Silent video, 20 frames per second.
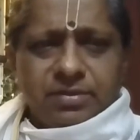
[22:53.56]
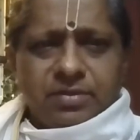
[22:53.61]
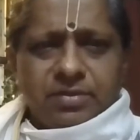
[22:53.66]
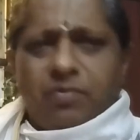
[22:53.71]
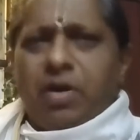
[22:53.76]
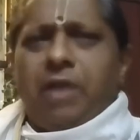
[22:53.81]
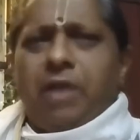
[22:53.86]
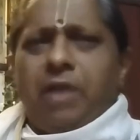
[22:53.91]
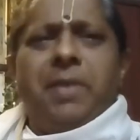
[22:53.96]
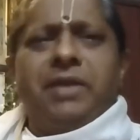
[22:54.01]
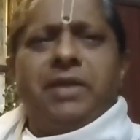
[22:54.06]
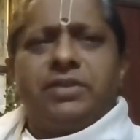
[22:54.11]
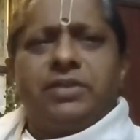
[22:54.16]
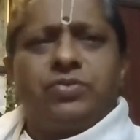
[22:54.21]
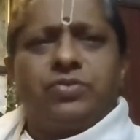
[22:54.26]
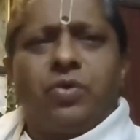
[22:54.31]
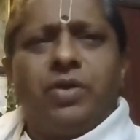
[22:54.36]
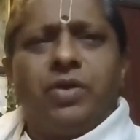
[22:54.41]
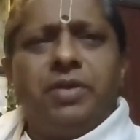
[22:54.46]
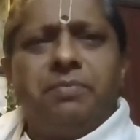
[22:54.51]
What makes it
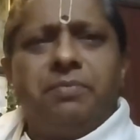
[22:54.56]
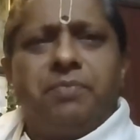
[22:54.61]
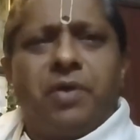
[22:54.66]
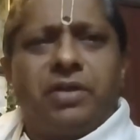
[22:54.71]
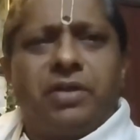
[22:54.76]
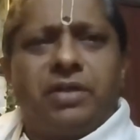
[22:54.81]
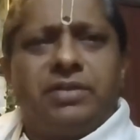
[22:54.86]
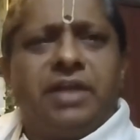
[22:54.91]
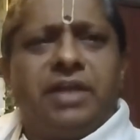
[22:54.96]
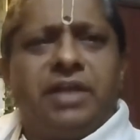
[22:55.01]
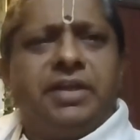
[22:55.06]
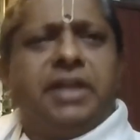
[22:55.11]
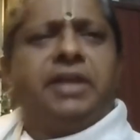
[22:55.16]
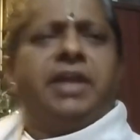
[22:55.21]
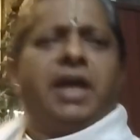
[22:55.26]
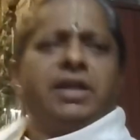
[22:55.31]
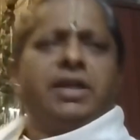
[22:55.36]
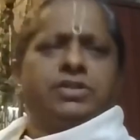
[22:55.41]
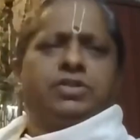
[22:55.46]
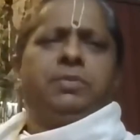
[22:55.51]
so important that it
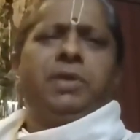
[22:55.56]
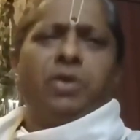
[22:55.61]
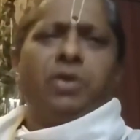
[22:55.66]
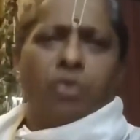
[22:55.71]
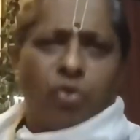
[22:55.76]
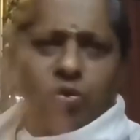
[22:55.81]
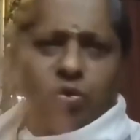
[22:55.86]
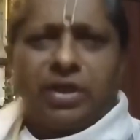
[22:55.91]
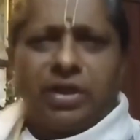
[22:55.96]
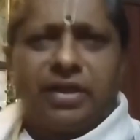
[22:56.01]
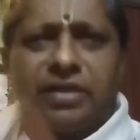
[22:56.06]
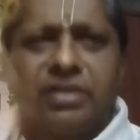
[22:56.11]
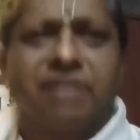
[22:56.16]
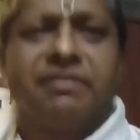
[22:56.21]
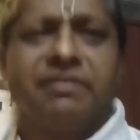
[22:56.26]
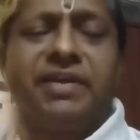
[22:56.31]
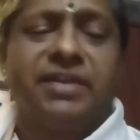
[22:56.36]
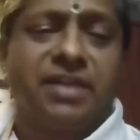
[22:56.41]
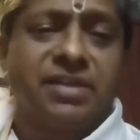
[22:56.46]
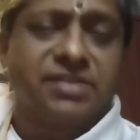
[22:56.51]
has to be rooted in the
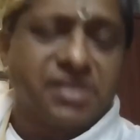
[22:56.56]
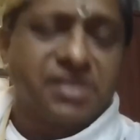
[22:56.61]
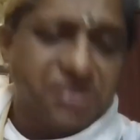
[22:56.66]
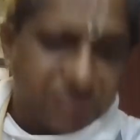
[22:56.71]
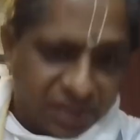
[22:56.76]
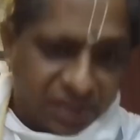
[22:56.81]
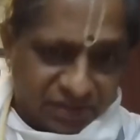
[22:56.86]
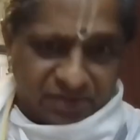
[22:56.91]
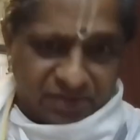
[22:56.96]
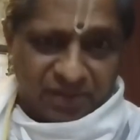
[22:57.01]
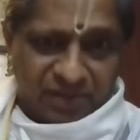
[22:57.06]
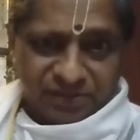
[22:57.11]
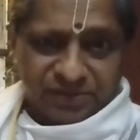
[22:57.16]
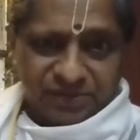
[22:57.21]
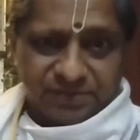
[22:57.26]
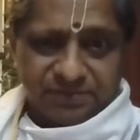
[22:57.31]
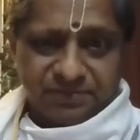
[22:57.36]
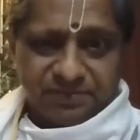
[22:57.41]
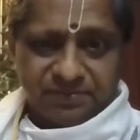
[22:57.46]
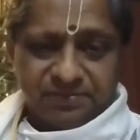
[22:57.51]
Vedas and
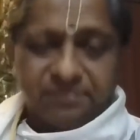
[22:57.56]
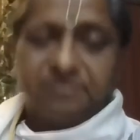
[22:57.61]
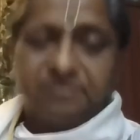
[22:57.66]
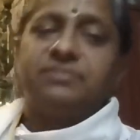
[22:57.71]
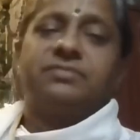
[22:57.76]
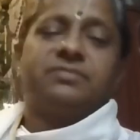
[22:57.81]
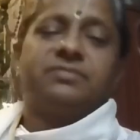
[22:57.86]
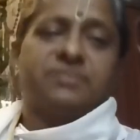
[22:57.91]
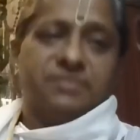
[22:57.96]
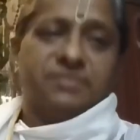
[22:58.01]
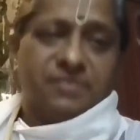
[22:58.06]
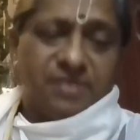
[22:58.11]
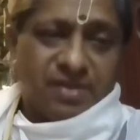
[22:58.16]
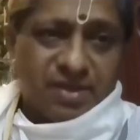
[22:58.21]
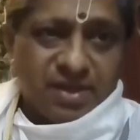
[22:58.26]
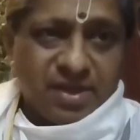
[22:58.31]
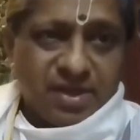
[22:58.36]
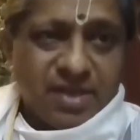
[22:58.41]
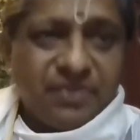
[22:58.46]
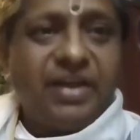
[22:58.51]
Shastras?
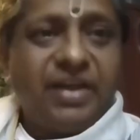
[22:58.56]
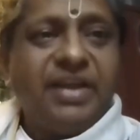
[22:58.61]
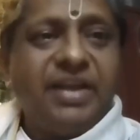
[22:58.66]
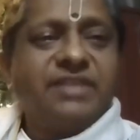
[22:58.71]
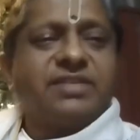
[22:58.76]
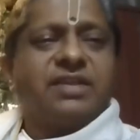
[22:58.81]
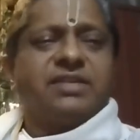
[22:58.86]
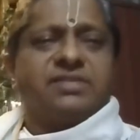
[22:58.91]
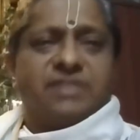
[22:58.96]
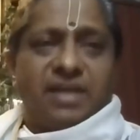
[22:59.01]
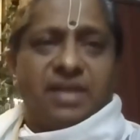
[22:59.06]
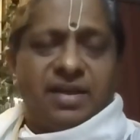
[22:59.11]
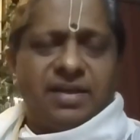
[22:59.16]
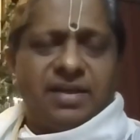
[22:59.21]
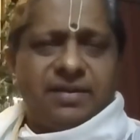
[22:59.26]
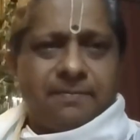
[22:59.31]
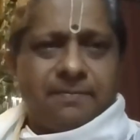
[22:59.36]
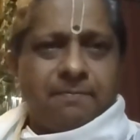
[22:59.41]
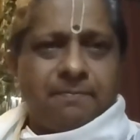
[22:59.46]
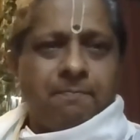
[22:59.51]
The reason is that
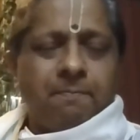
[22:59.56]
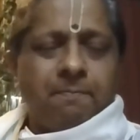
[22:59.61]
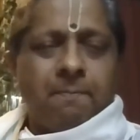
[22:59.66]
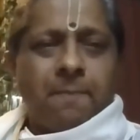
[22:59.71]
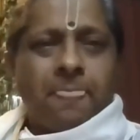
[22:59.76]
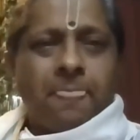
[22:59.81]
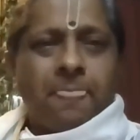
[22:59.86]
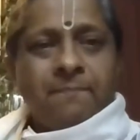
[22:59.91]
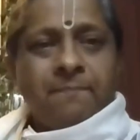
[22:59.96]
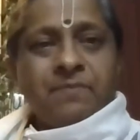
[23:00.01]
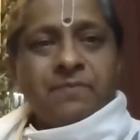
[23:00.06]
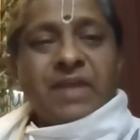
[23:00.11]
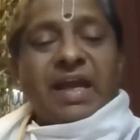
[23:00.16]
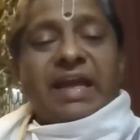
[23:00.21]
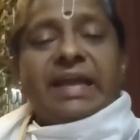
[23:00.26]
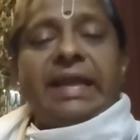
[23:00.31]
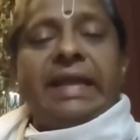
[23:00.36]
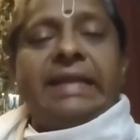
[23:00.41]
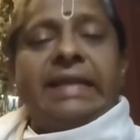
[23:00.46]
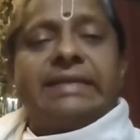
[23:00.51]

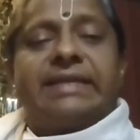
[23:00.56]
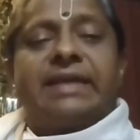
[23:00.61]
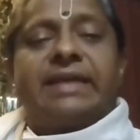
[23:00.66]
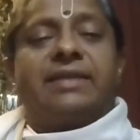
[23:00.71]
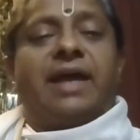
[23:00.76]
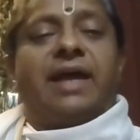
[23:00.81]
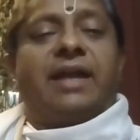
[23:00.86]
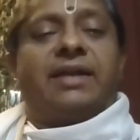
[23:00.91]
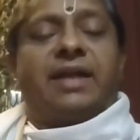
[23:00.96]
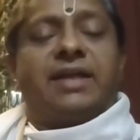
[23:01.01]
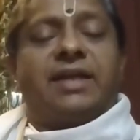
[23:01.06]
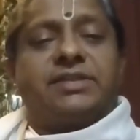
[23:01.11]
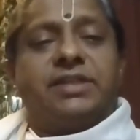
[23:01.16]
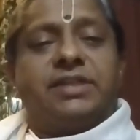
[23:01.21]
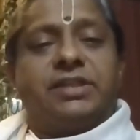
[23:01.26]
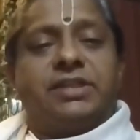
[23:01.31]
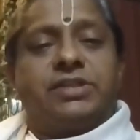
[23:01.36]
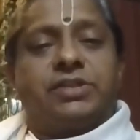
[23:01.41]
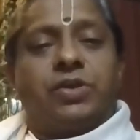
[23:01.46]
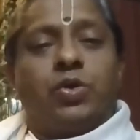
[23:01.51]
anything that has
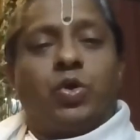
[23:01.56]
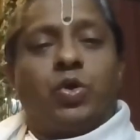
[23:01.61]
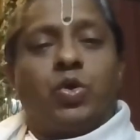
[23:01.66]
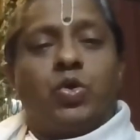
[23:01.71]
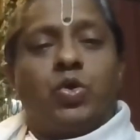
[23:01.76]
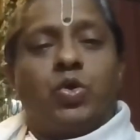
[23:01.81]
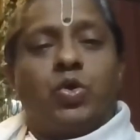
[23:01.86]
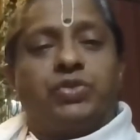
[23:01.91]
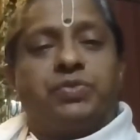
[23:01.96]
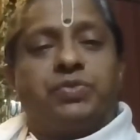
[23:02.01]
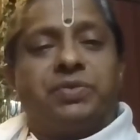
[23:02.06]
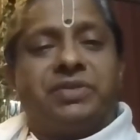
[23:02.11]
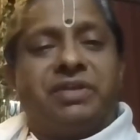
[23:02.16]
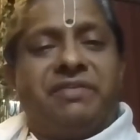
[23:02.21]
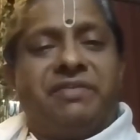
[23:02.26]
its roots with the